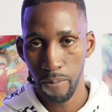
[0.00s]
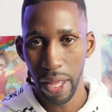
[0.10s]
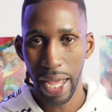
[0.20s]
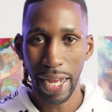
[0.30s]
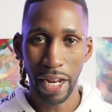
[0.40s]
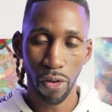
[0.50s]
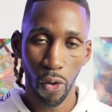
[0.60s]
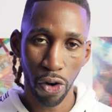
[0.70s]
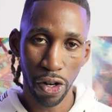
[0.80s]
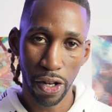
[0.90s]
And in
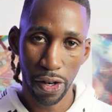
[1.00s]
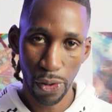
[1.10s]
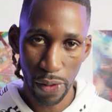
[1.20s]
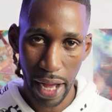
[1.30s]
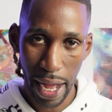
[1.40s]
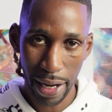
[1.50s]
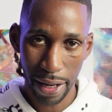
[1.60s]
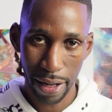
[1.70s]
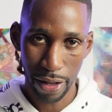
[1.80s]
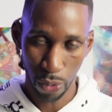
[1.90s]
order to do that,
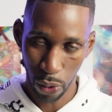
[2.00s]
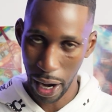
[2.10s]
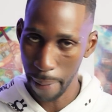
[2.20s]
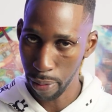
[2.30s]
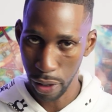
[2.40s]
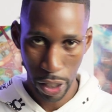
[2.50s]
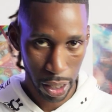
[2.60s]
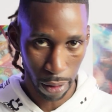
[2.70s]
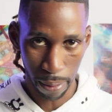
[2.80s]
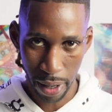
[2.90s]
it's what I preach
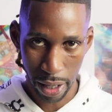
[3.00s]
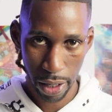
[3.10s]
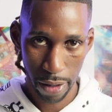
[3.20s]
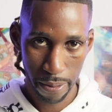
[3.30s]
so much,